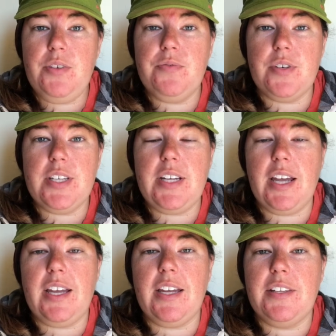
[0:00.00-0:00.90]
for the
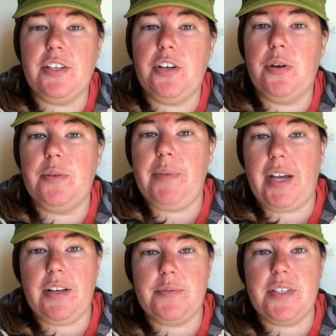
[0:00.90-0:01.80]
day and then going
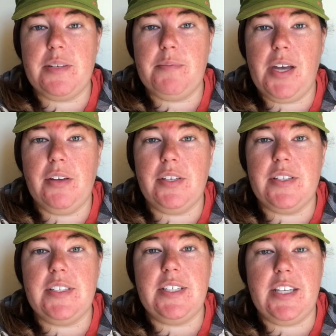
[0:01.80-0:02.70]
back up to the
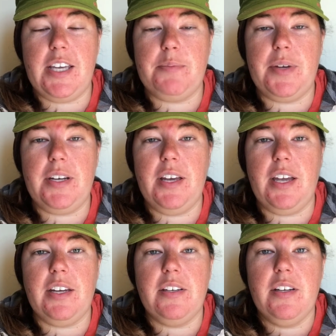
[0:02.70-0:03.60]
mountains to camp at
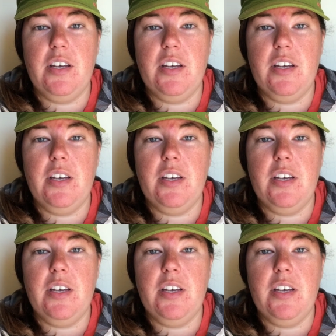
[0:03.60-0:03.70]
night.